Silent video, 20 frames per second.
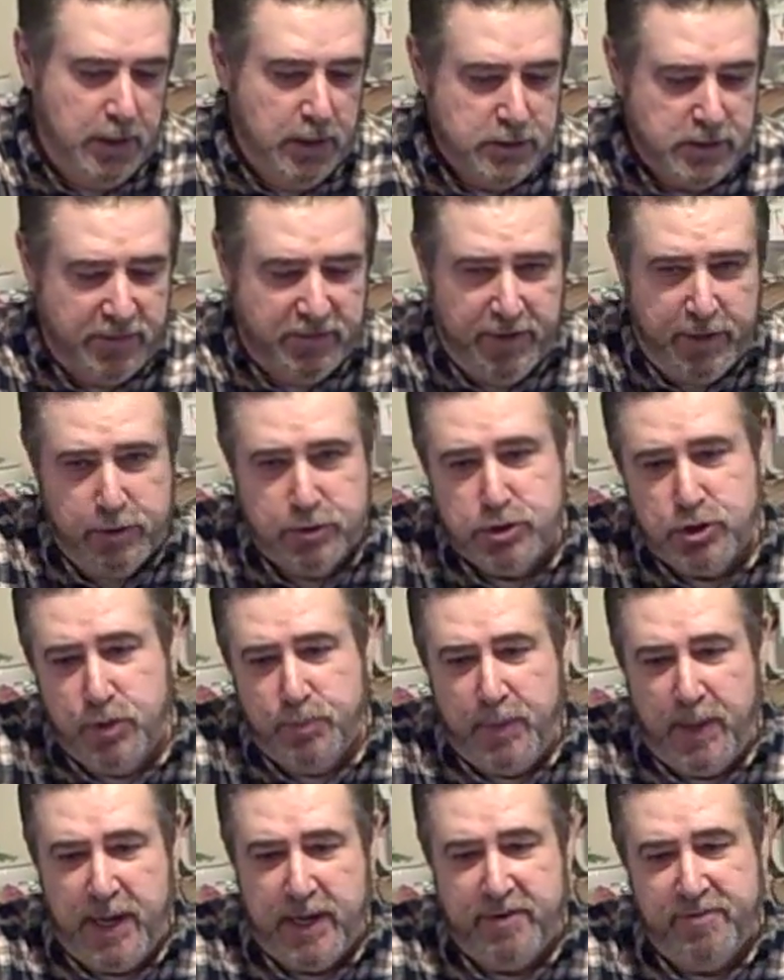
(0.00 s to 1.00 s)
So if I use 2
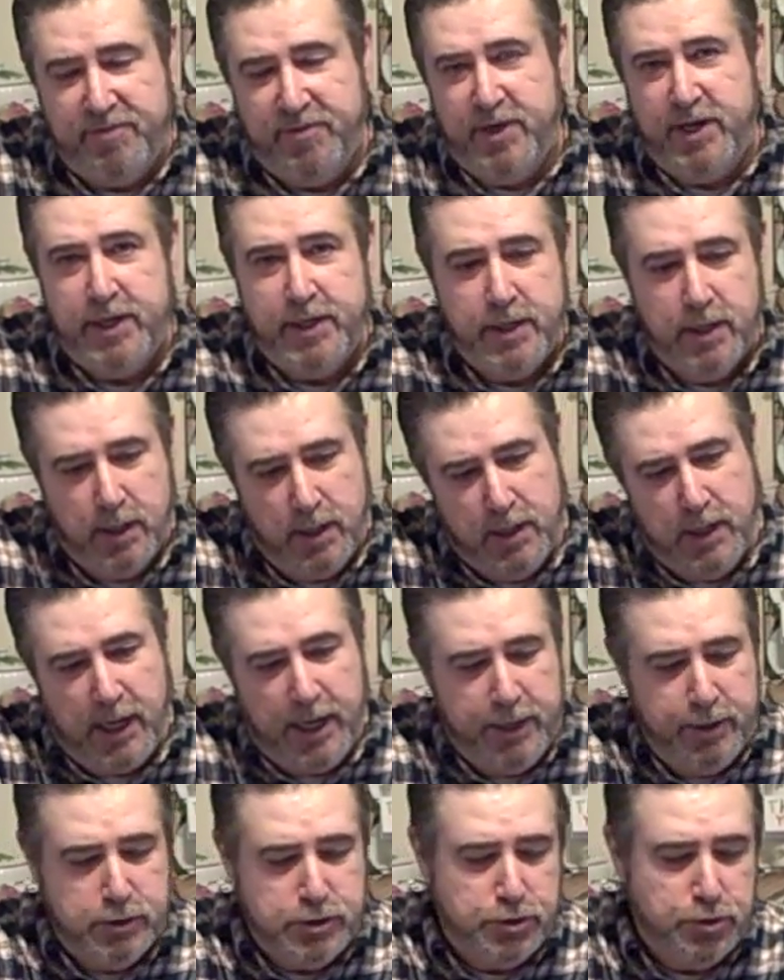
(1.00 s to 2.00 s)
pounds of feed,
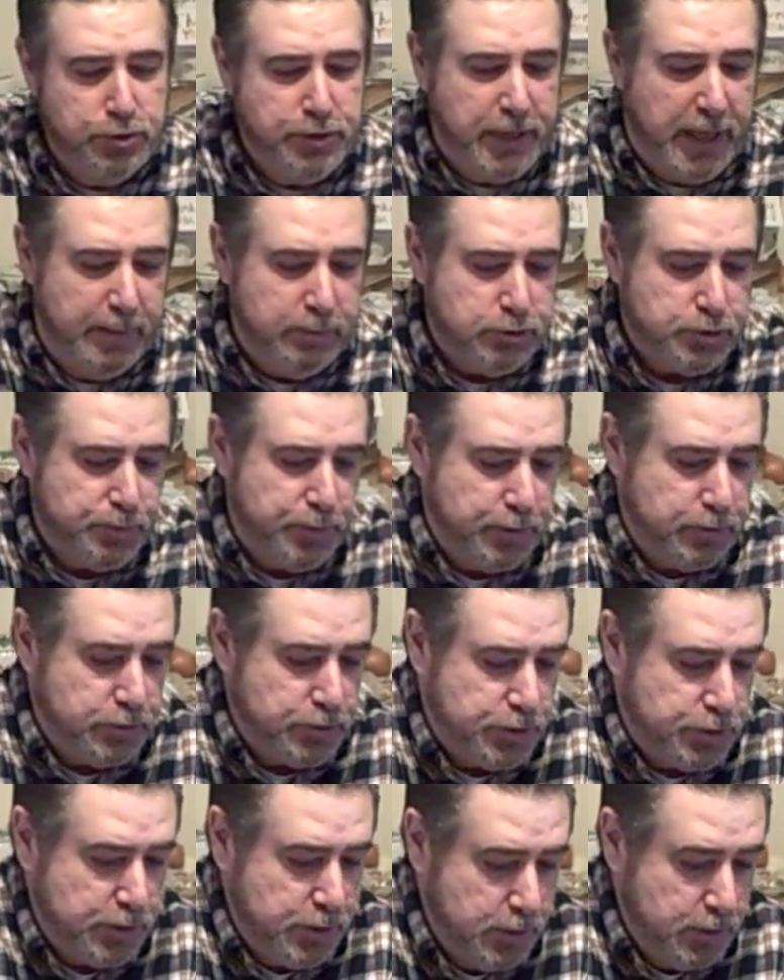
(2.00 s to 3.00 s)
I use 2
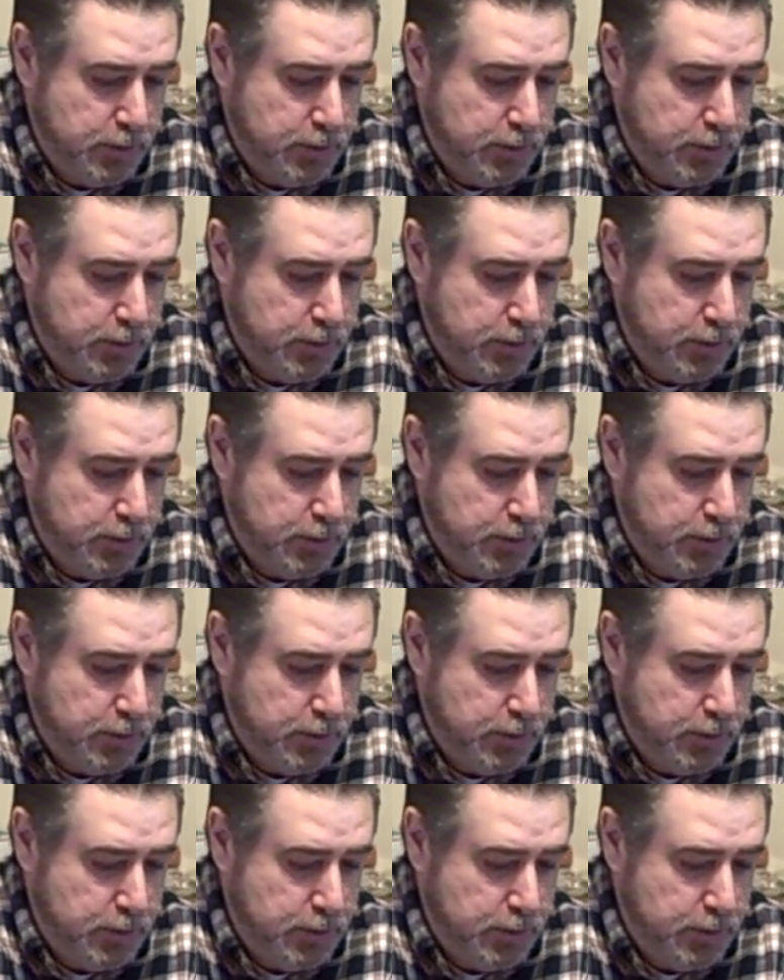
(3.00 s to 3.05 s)
tablespoons.